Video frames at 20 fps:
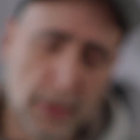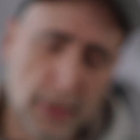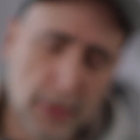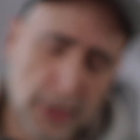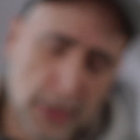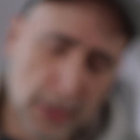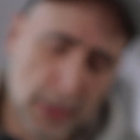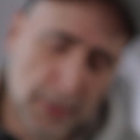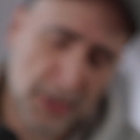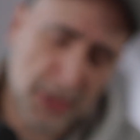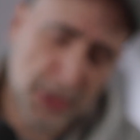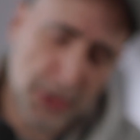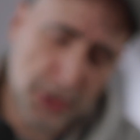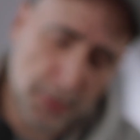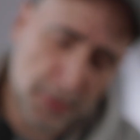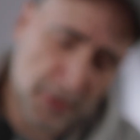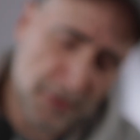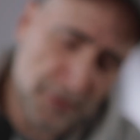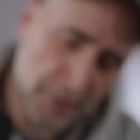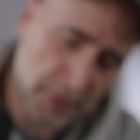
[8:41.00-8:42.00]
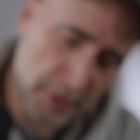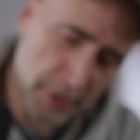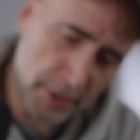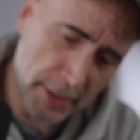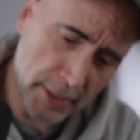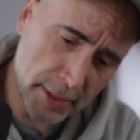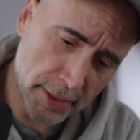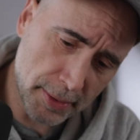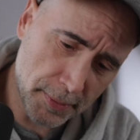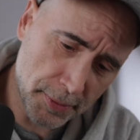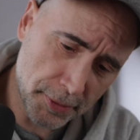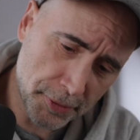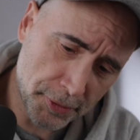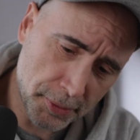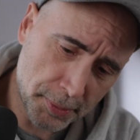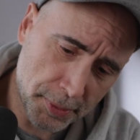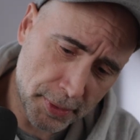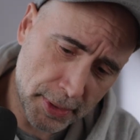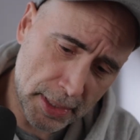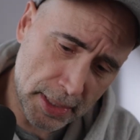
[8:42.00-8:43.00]
you're gonna be super fun,
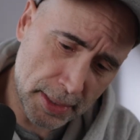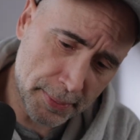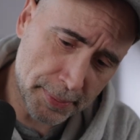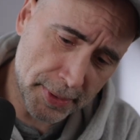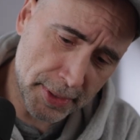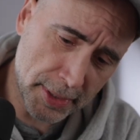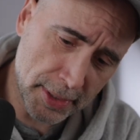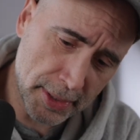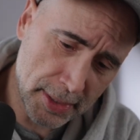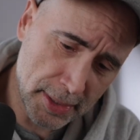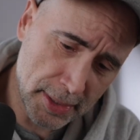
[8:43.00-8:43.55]
super happy.